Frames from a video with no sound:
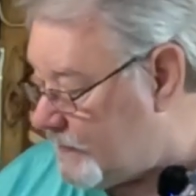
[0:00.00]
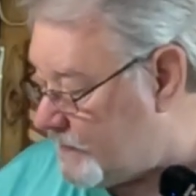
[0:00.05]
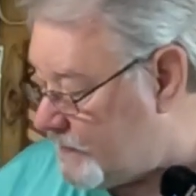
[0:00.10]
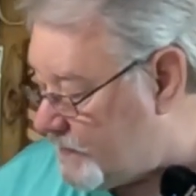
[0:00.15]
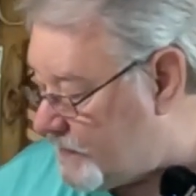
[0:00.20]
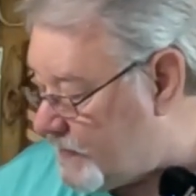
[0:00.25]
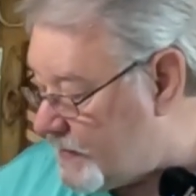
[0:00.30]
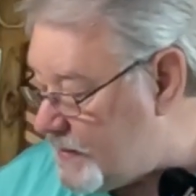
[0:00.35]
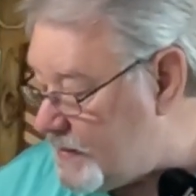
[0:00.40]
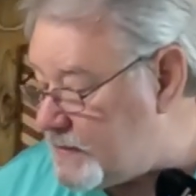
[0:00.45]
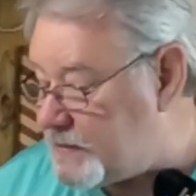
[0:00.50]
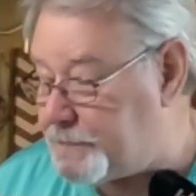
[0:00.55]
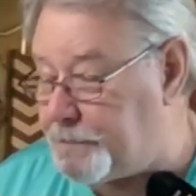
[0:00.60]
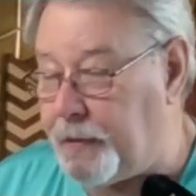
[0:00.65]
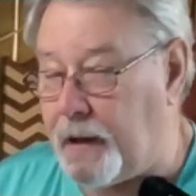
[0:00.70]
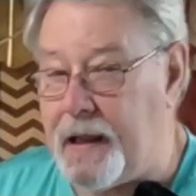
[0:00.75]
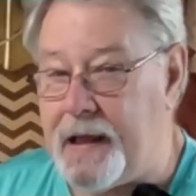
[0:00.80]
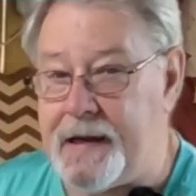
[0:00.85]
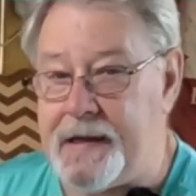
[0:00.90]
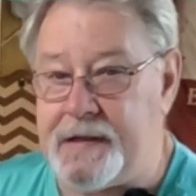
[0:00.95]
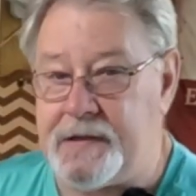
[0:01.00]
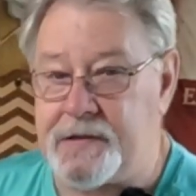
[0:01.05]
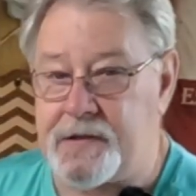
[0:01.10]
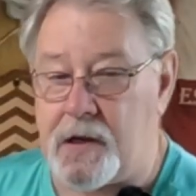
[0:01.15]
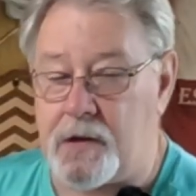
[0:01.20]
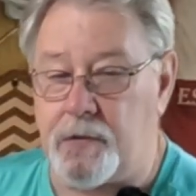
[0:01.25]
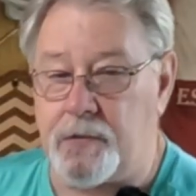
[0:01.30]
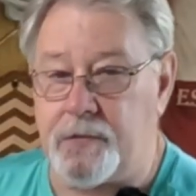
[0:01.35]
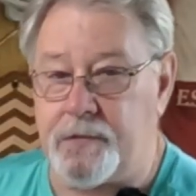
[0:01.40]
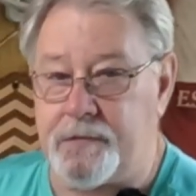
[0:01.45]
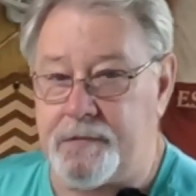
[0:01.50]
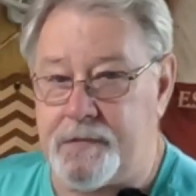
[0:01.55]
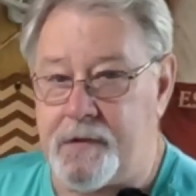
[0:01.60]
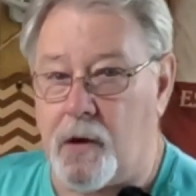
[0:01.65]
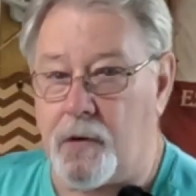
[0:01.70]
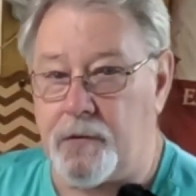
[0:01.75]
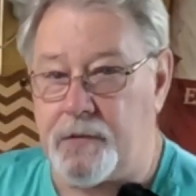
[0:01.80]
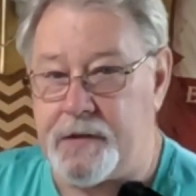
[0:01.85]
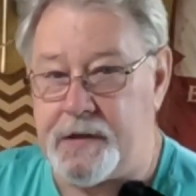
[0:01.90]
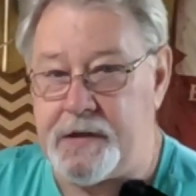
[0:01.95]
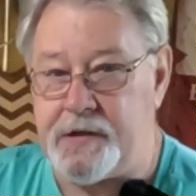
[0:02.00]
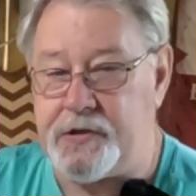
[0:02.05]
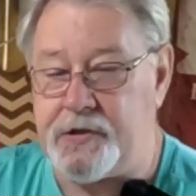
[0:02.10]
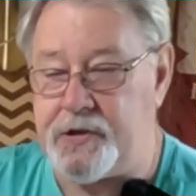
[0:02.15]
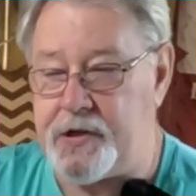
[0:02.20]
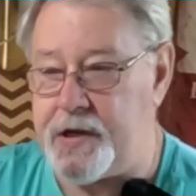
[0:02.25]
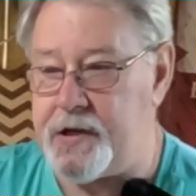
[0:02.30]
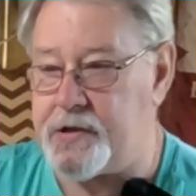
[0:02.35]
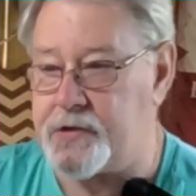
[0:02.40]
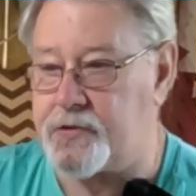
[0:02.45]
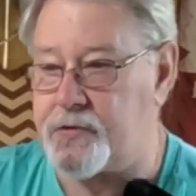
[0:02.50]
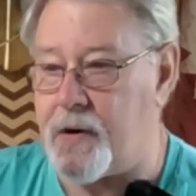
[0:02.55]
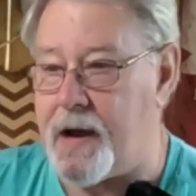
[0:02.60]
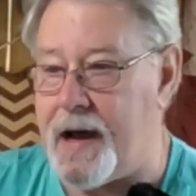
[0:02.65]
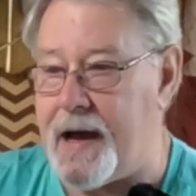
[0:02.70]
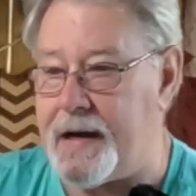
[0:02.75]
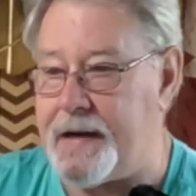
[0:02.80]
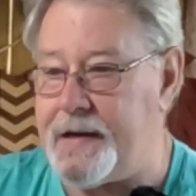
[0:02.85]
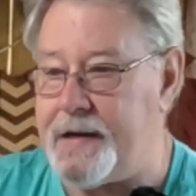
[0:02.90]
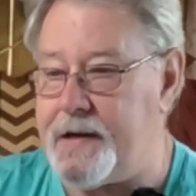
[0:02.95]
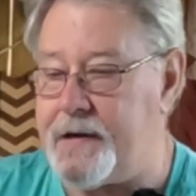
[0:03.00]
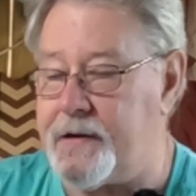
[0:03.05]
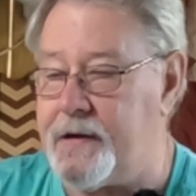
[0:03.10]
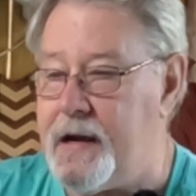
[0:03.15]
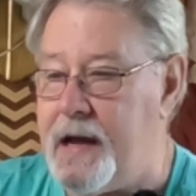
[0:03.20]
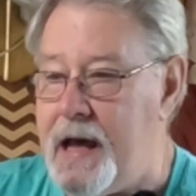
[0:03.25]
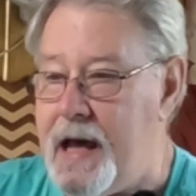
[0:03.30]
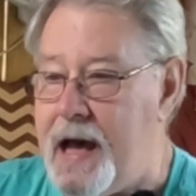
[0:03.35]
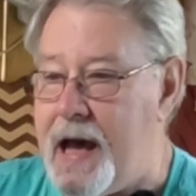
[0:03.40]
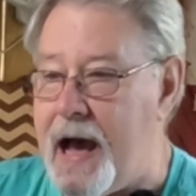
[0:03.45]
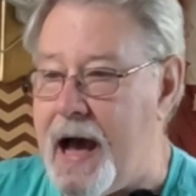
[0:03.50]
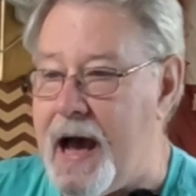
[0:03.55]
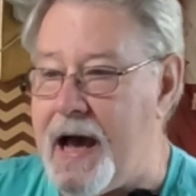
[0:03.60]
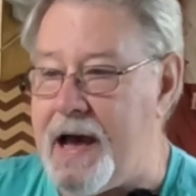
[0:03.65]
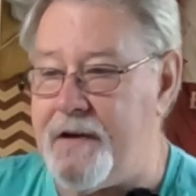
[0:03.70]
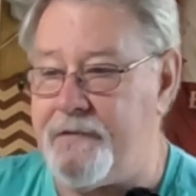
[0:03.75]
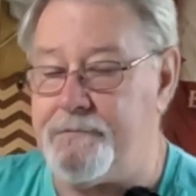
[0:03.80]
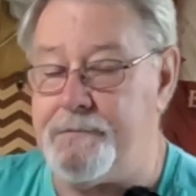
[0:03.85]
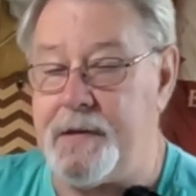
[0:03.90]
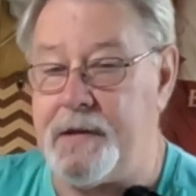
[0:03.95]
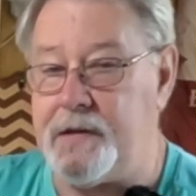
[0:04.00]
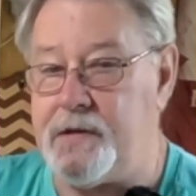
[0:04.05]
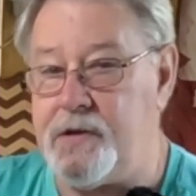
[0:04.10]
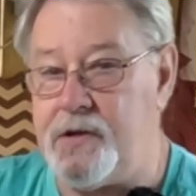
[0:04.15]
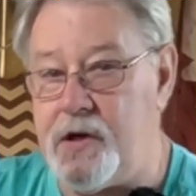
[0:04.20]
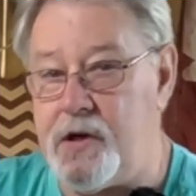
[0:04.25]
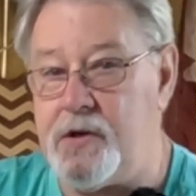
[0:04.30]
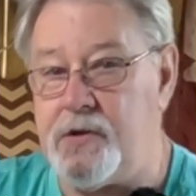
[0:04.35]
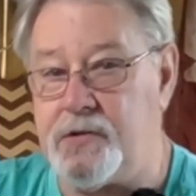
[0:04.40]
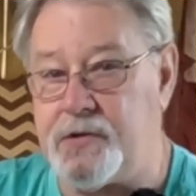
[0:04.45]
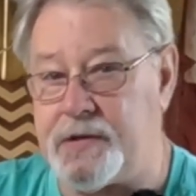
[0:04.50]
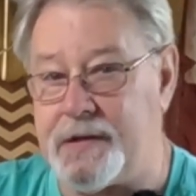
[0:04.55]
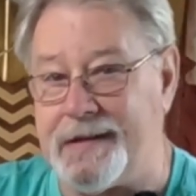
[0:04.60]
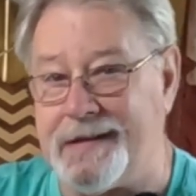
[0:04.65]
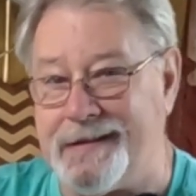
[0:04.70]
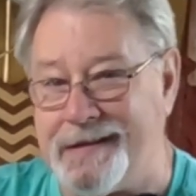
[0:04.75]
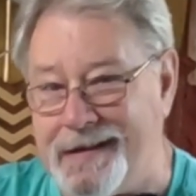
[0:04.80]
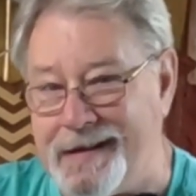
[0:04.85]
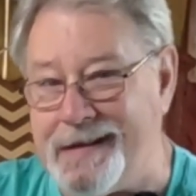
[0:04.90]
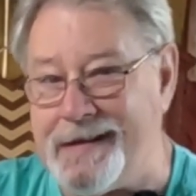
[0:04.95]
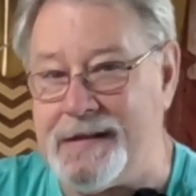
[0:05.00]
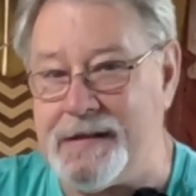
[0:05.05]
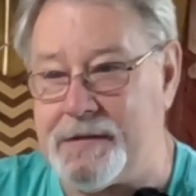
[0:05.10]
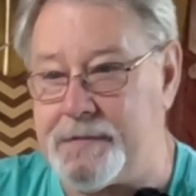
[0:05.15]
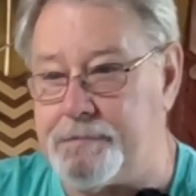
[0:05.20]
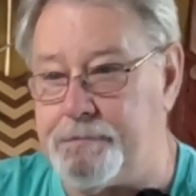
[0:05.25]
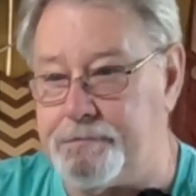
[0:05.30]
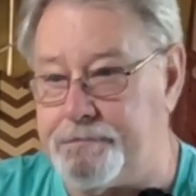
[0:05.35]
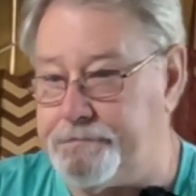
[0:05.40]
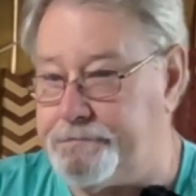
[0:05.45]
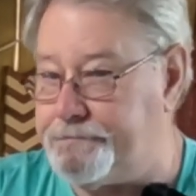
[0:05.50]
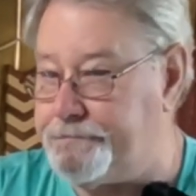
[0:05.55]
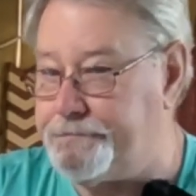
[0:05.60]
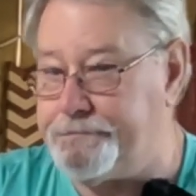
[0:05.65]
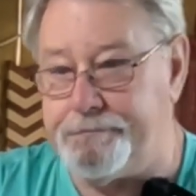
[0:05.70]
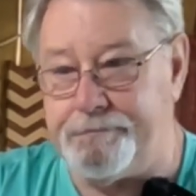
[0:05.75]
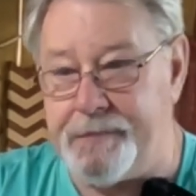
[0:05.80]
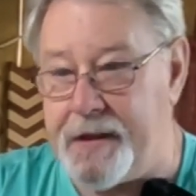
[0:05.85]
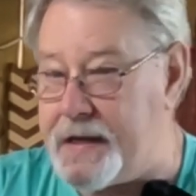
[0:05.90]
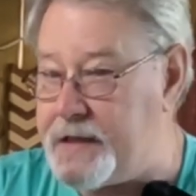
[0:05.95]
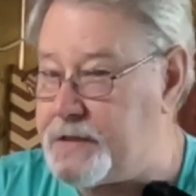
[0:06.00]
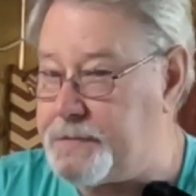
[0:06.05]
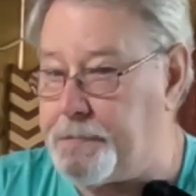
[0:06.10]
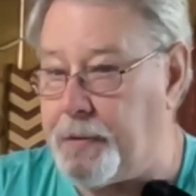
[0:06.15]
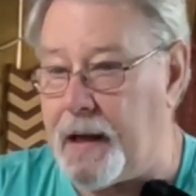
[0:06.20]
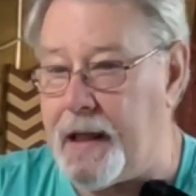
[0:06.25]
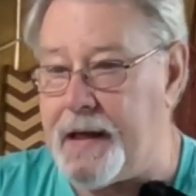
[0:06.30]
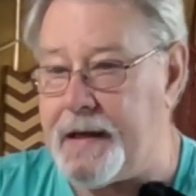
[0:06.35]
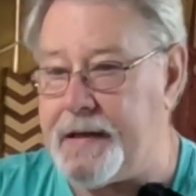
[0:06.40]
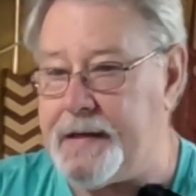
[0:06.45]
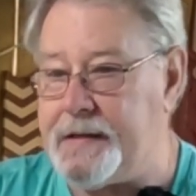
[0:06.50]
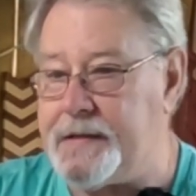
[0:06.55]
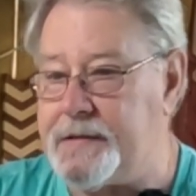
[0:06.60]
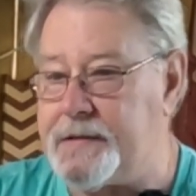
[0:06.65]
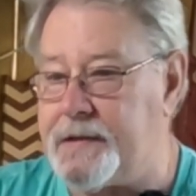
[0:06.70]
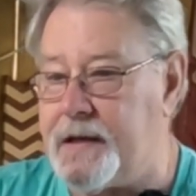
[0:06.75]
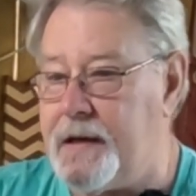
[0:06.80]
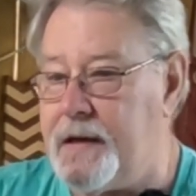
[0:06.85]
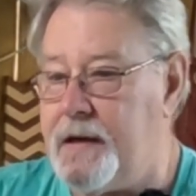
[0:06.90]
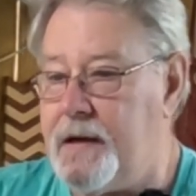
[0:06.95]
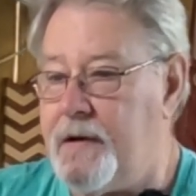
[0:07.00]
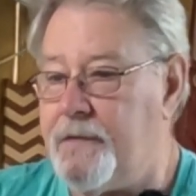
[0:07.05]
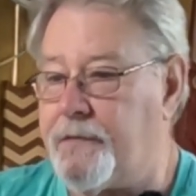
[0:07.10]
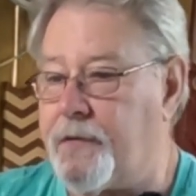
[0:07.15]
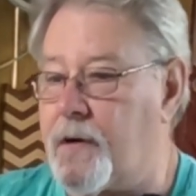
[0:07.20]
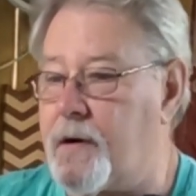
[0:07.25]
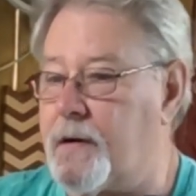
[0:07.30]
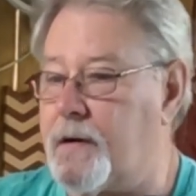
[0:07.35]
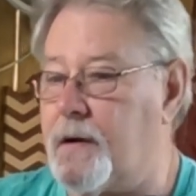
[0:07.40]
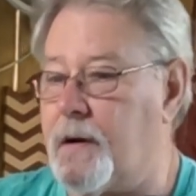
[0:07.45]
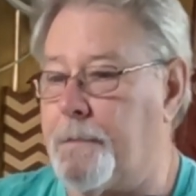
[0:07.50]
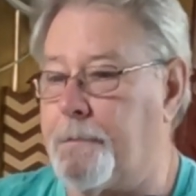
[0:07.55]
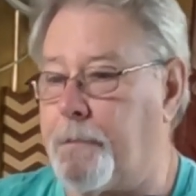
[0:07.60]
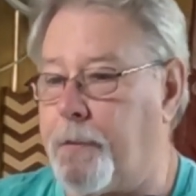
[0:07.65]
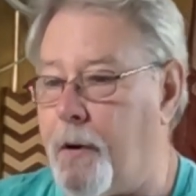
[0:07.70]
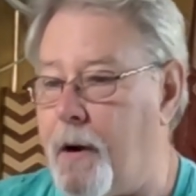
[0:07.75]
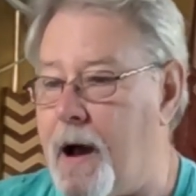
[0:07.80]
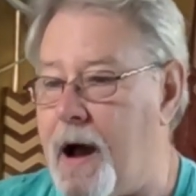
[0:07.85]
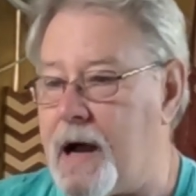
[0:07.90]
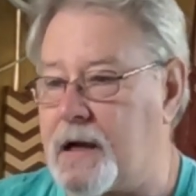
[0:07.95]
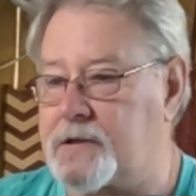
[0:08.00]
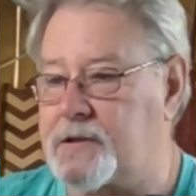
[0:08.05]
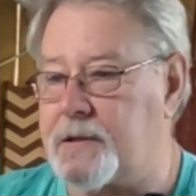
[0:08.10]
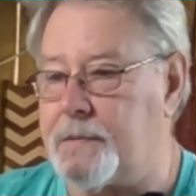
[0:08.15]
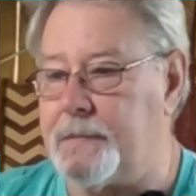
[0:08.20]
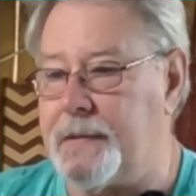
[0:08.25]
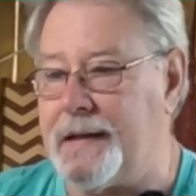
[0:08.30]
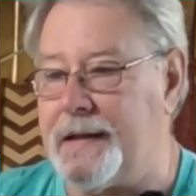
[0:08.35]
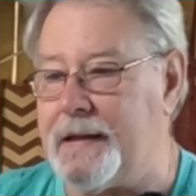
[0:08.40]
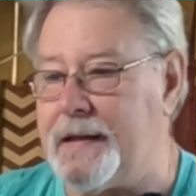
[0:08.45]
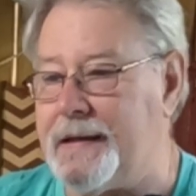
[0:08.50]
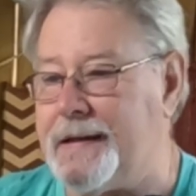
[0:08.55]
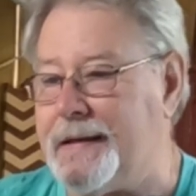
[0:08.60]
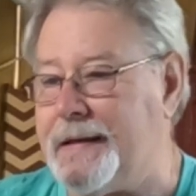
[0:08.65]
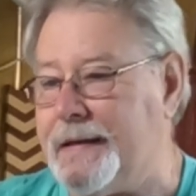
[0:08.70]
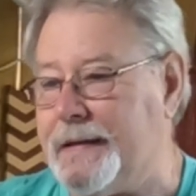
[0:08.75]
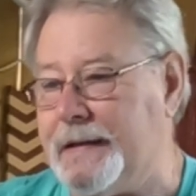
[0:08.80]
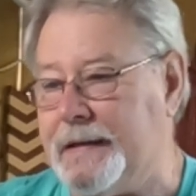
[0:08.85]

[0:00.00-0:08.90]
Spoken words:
These blades on these shears right here, I have been using these blades for approximately